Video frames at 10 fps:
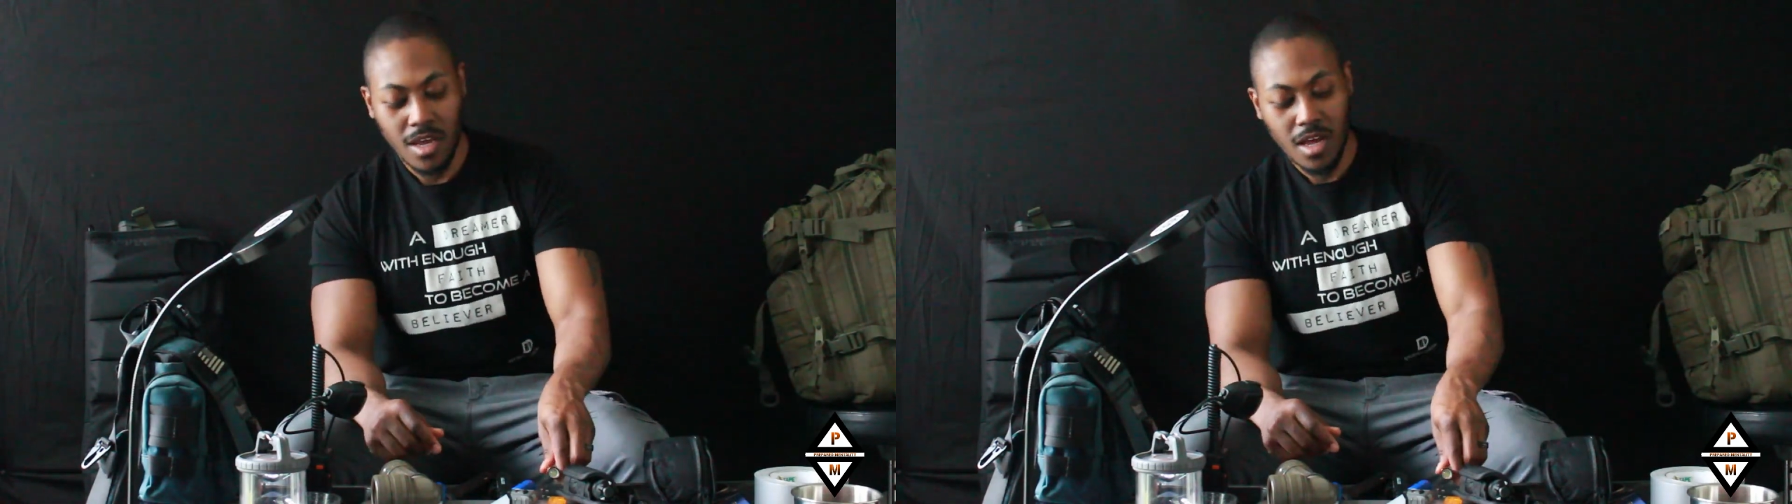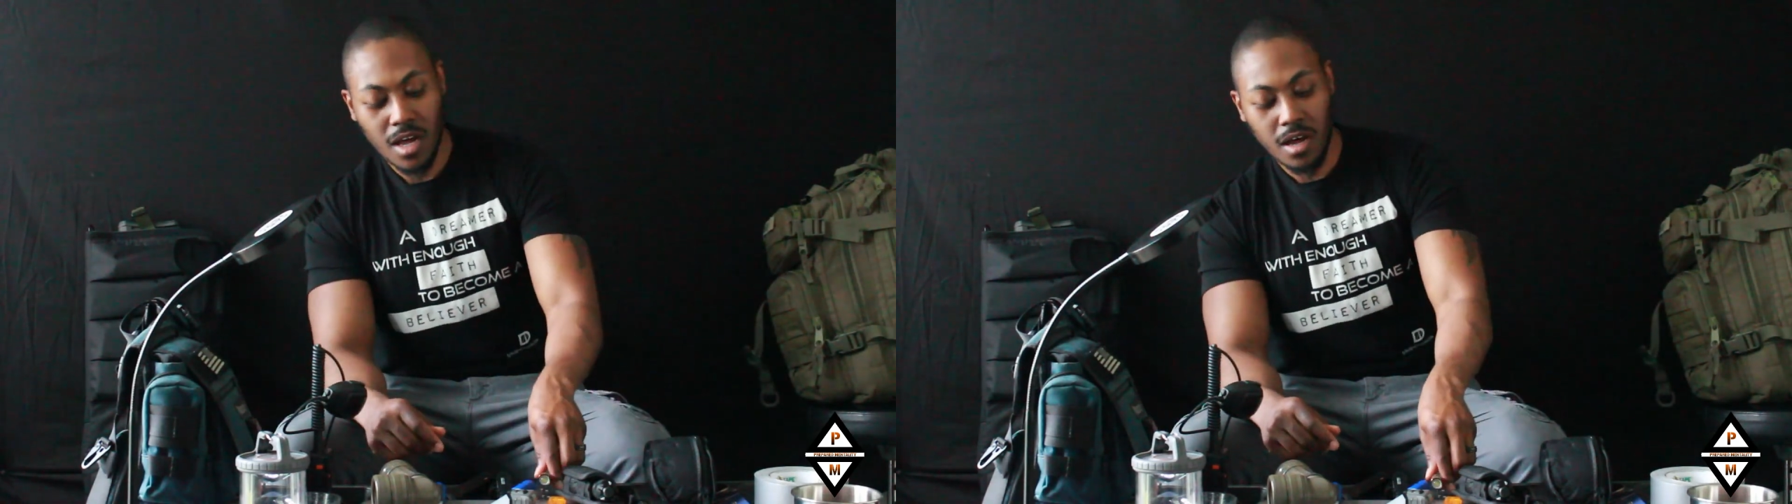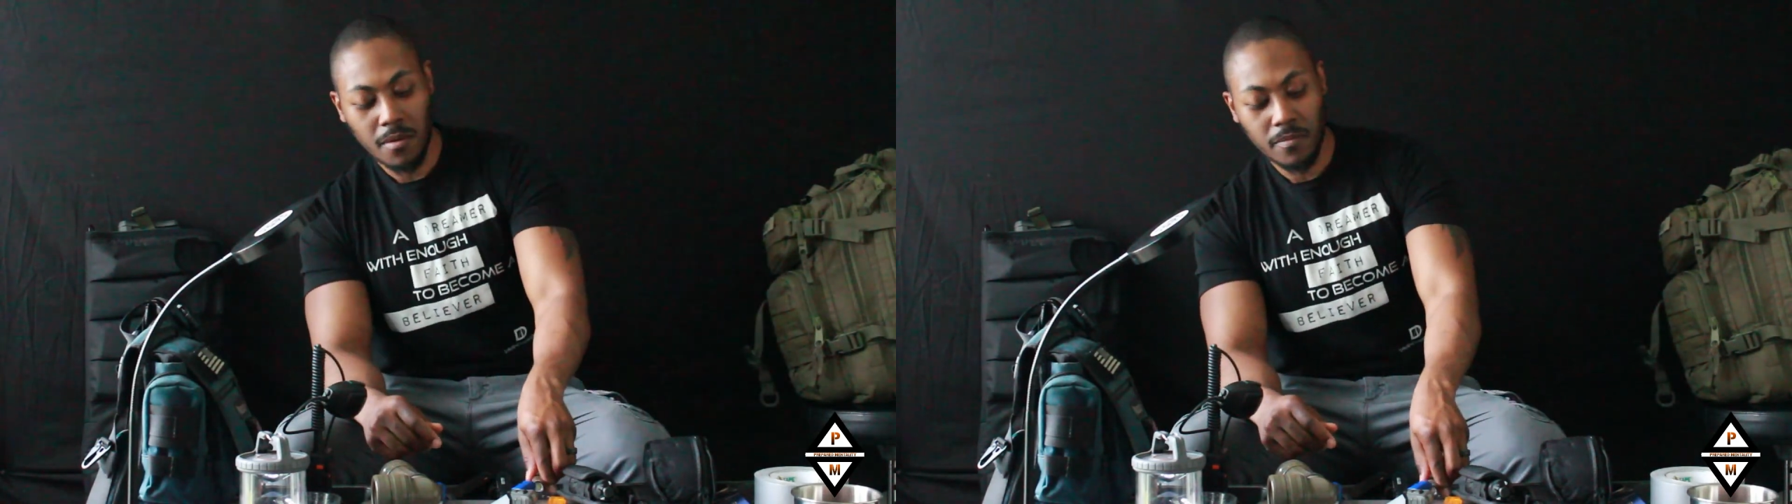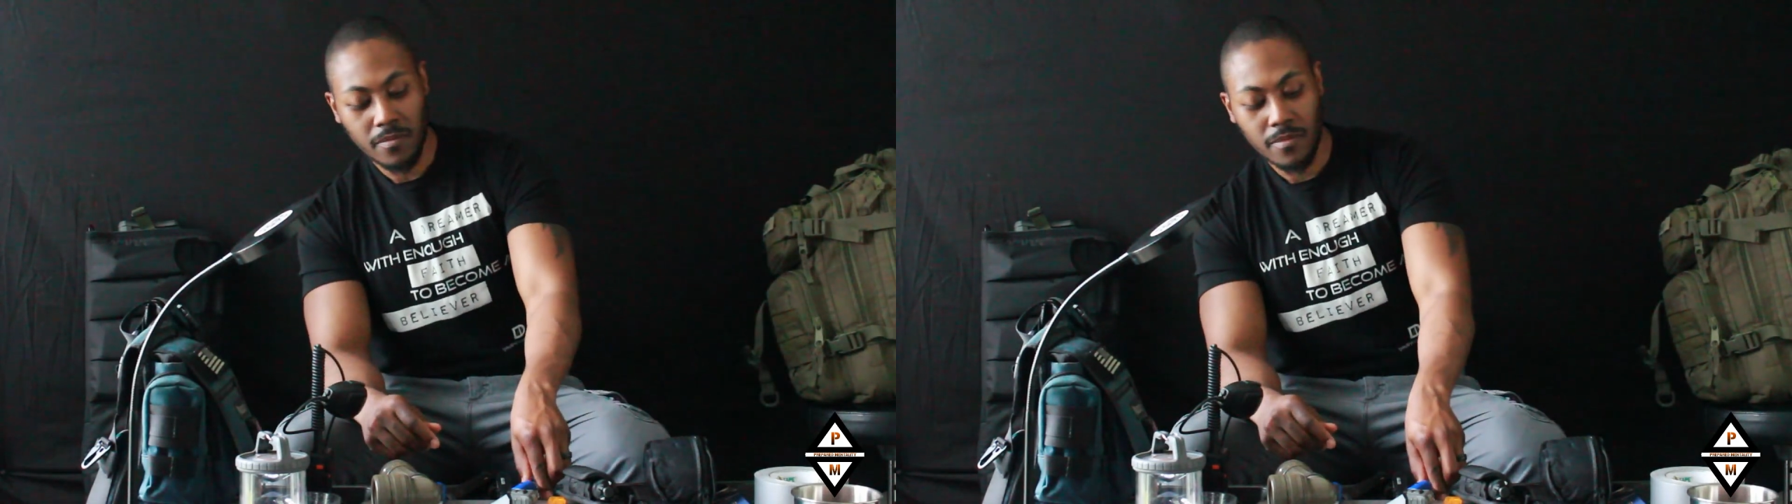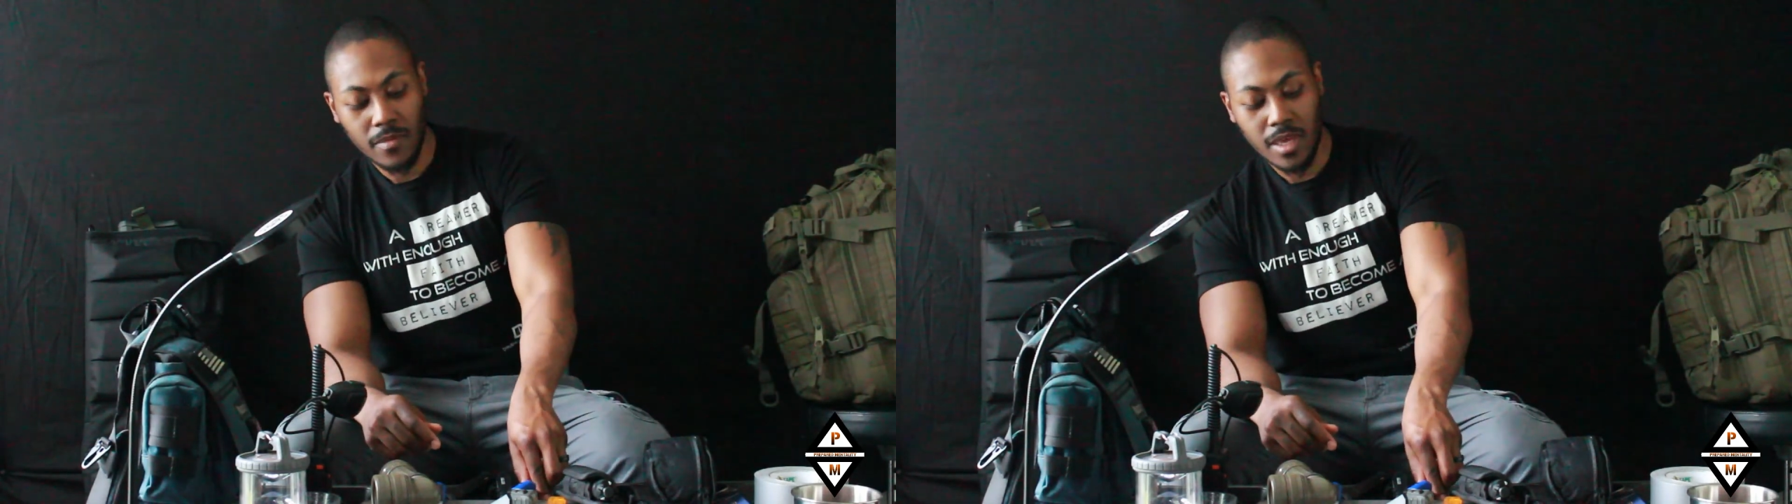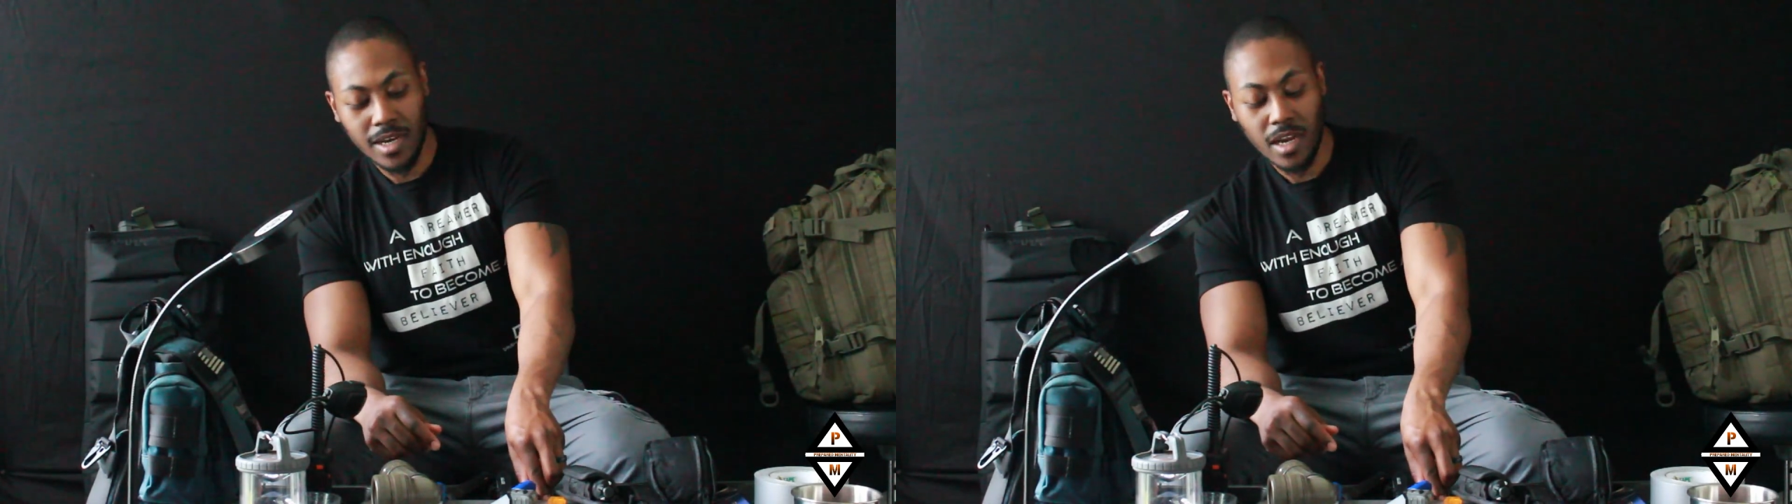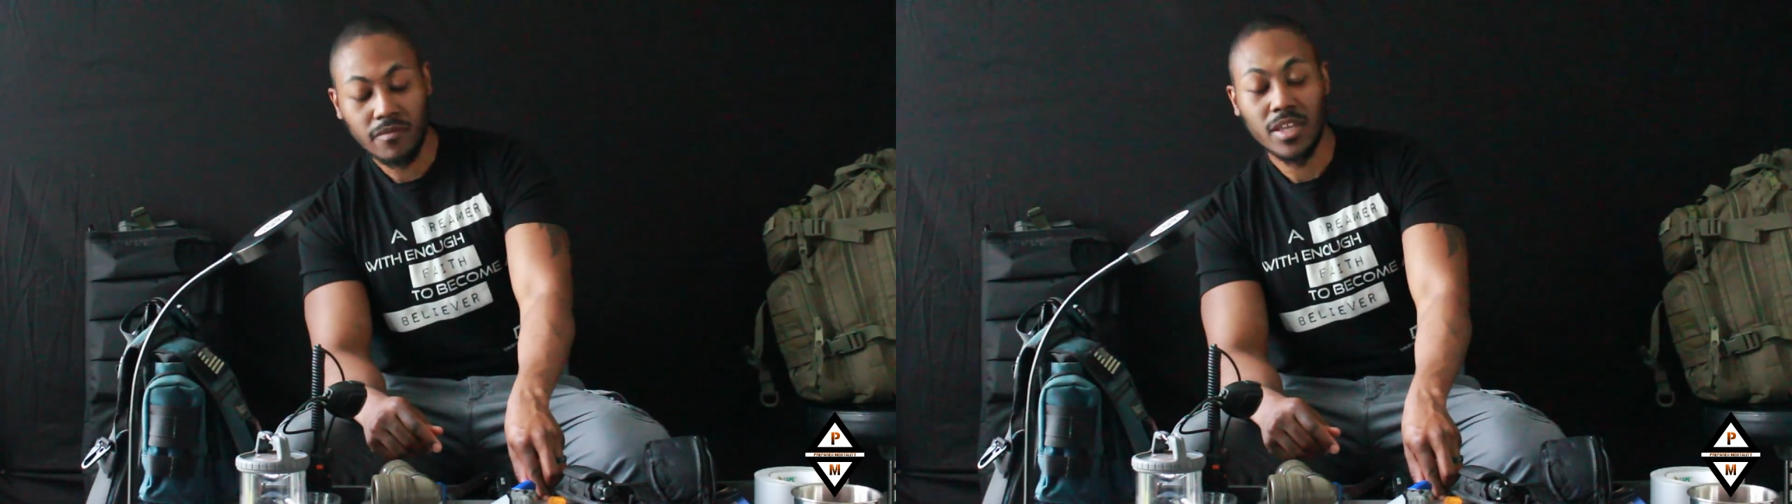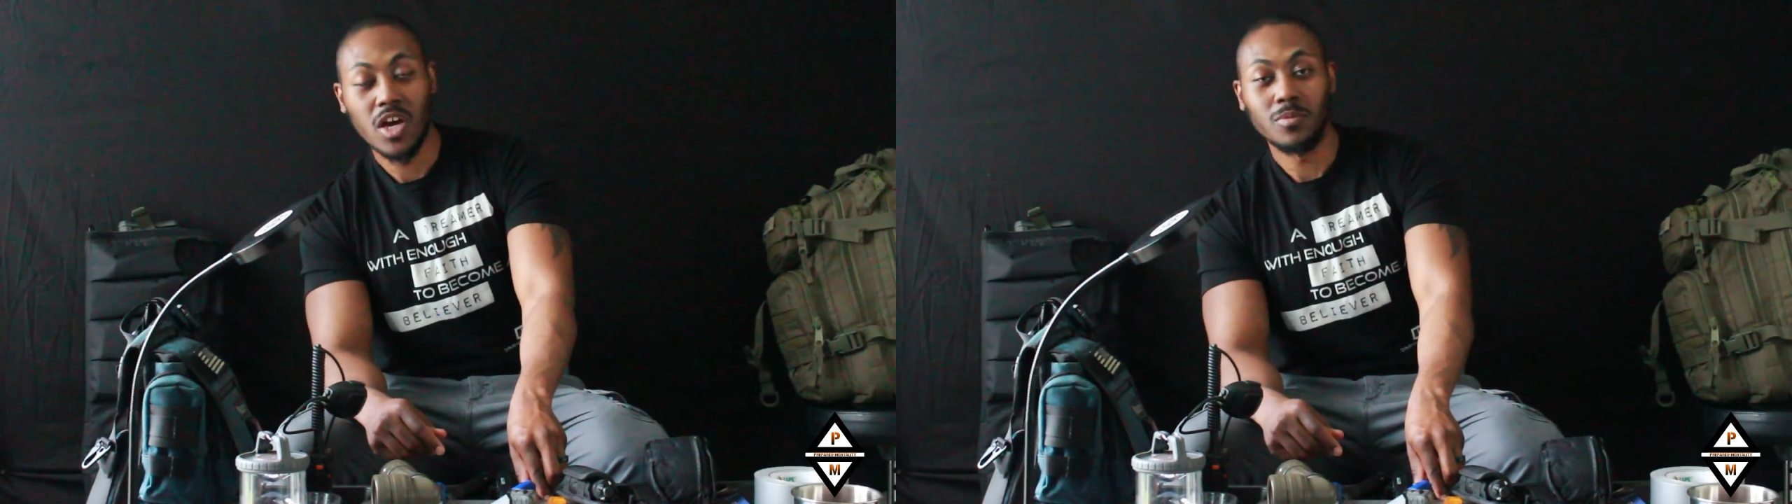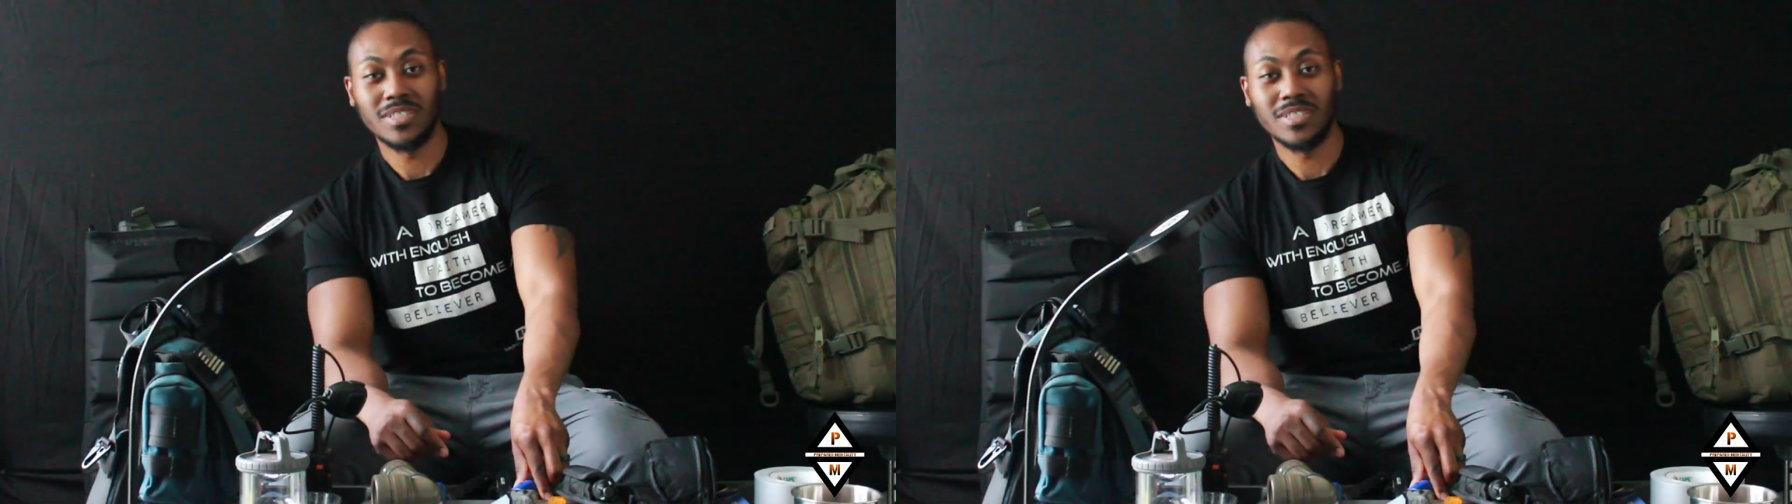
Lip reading: And it definitely helps